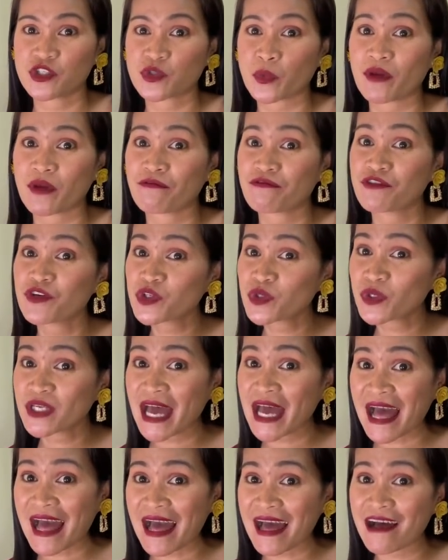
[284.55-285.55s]
So if you don't
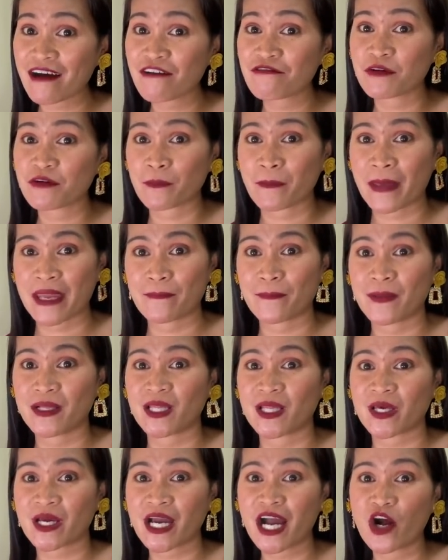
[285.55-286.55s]
have a PayPal
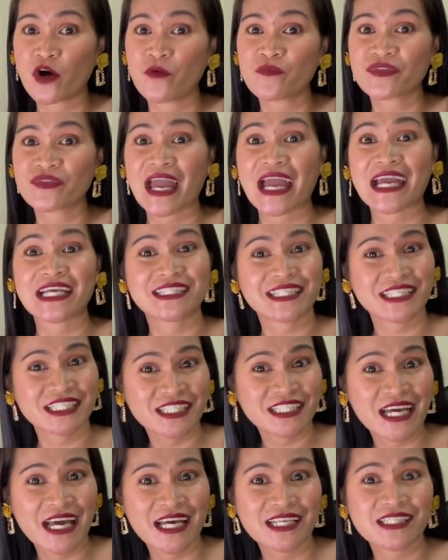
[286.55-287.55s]
account, I
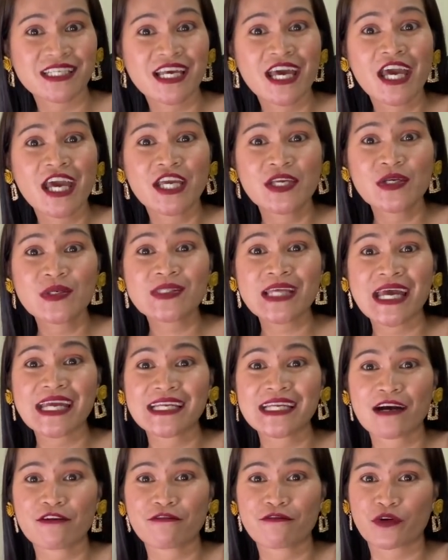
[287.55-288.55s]
suggest you sign
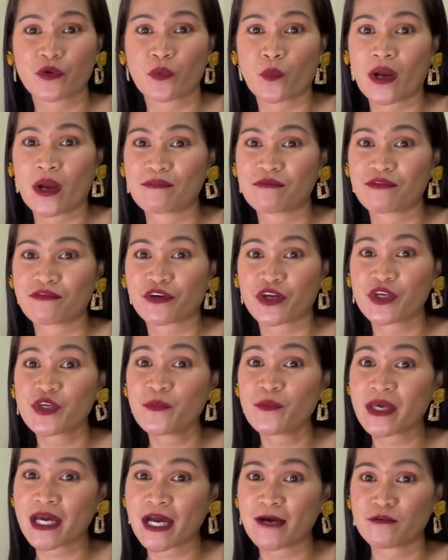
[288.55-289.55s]
up for one before you
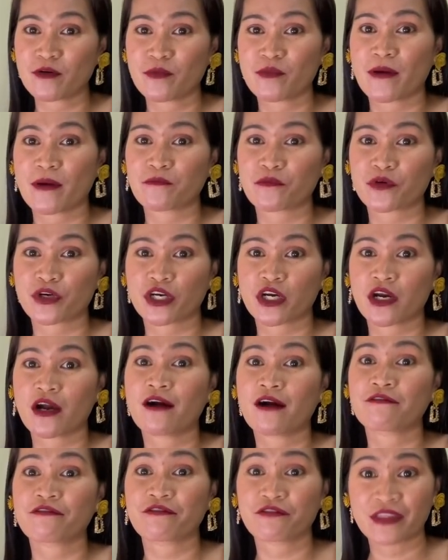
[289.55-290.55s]
become a member
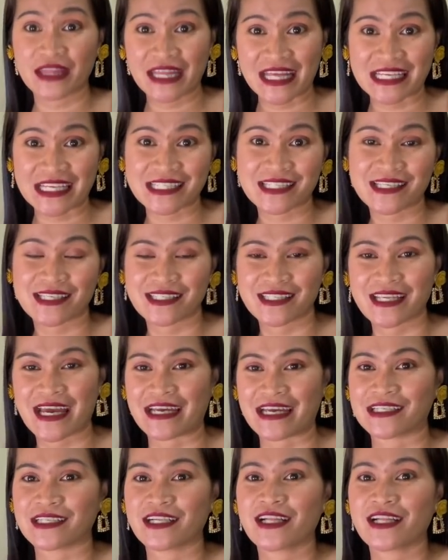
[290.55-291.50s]
of this site.